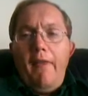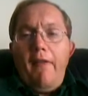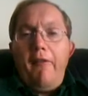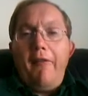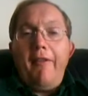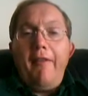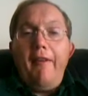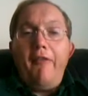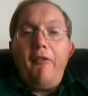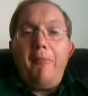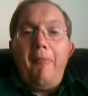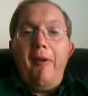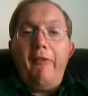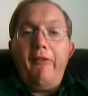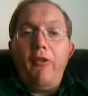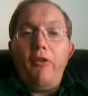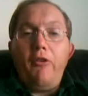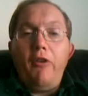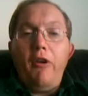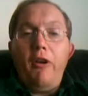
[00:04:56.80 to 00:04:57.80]
There is another
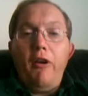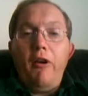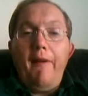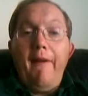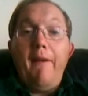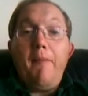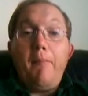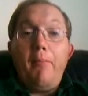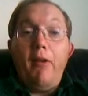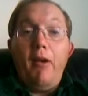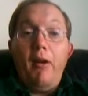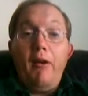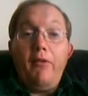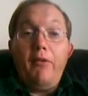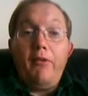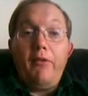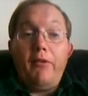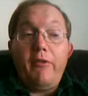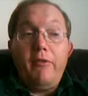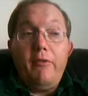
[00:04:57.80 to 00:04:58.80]
method,
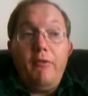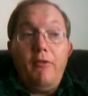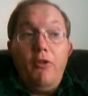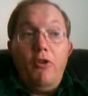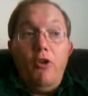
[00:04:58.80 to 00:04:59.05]
implants,